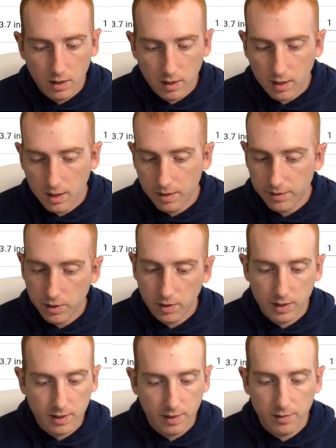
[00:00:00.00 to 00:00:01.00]
Uh, so
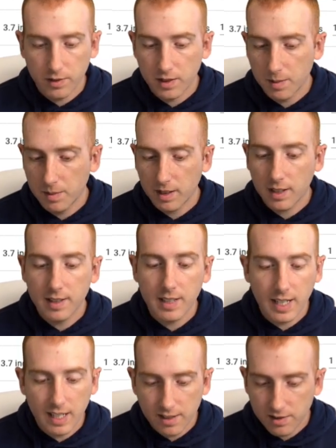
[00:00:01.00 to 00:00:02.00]
let's say, for example, it
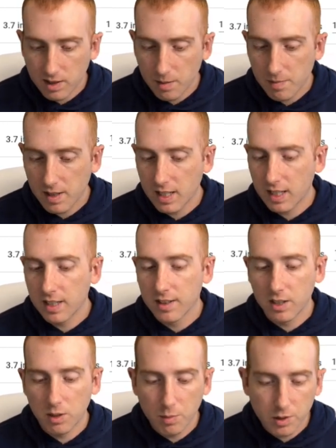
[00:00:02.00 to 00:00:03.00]
contains something, and
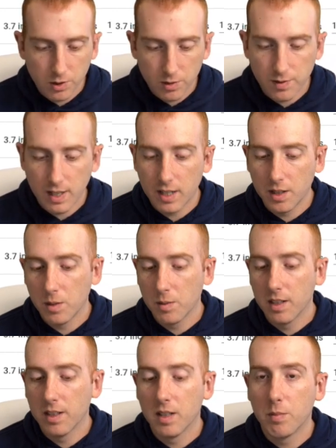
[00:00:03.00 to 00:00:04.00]
then you put your value
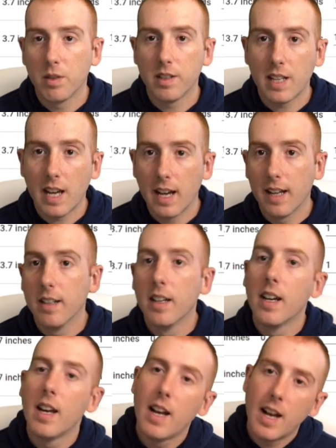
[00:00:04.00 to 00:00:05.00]
in and then press add,
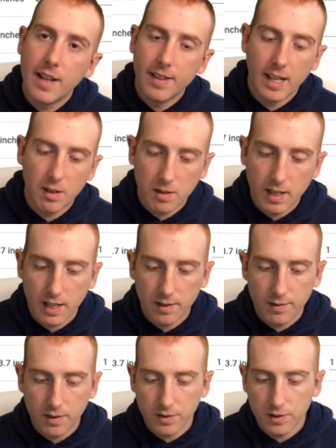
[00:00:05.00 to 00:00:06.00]
and that will add a
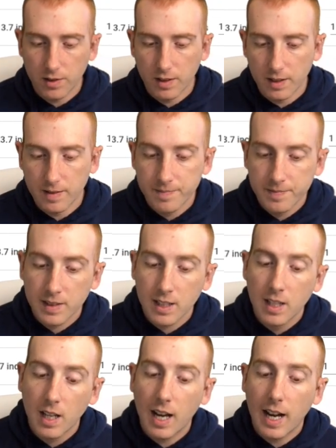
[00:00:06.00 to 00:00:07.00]
filter there.
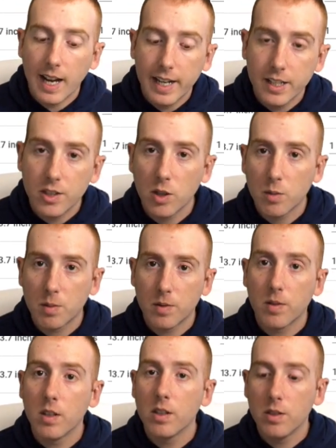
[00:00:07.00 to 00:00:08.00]
I don't
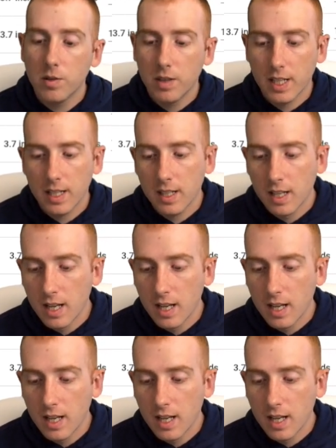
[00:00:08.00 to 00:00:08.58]
prefer to do that.